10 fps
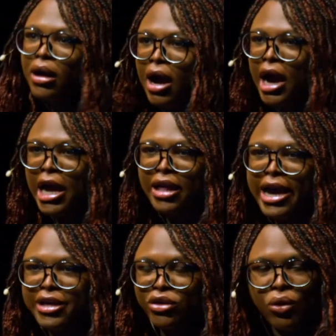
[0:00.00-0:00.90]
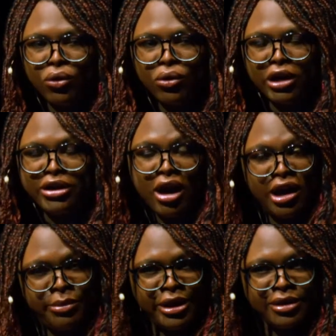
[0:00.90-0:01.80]
I like the whole
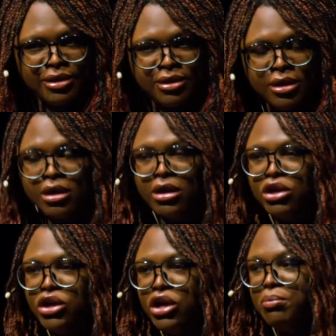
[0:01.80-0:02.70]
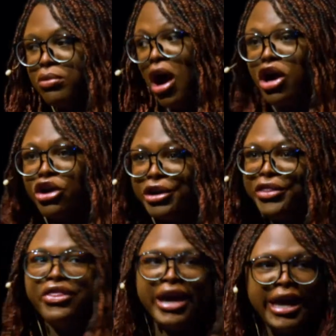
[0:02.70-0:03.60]
anonymous, blogger
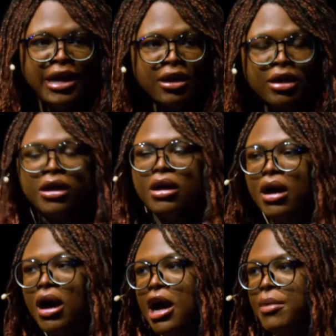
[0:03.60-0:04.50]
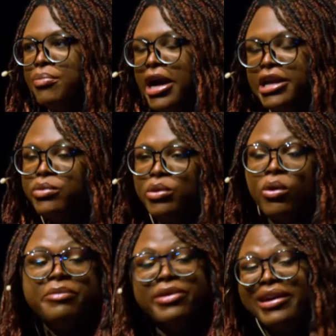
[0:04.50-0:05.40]
thing. I didn't really
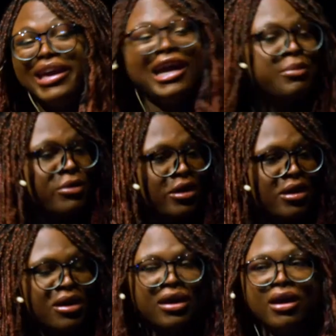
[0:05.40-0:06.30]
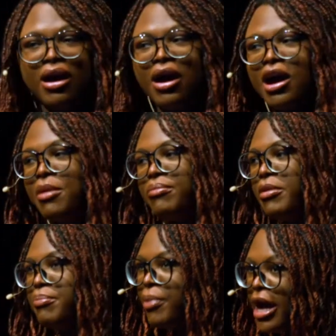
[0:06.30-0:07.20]
want to be on camera.
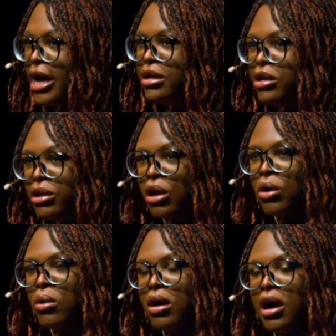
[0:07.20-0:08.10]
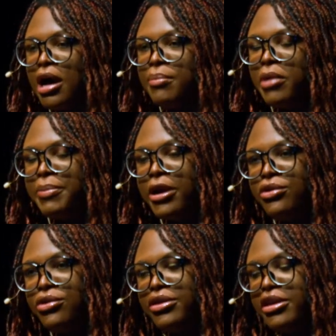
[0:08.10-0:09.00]
But, my
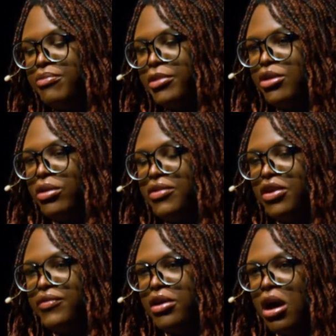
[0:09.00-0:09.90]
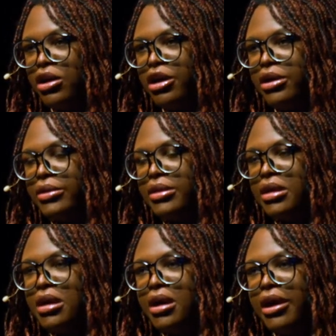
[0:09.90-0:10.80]
parents used to give me $25
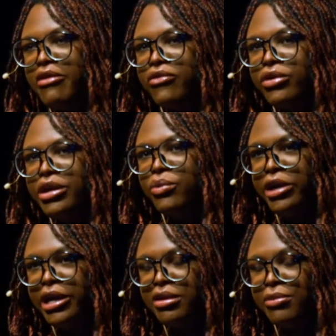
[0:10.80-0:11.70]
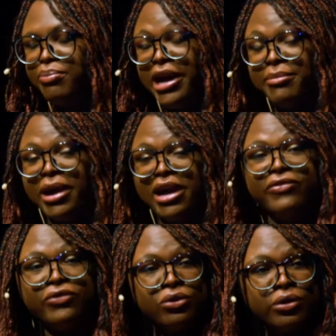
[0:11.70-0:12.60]
every week to buy
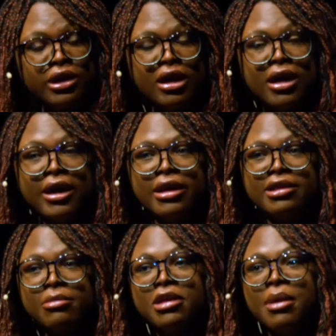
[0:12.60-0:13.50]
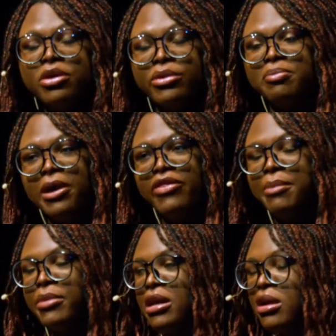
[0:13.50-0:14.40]
food. And sometimes I would spend that
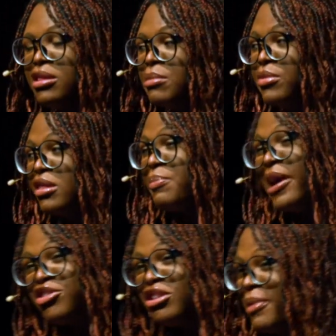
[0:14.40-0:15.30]
money on Sims expansion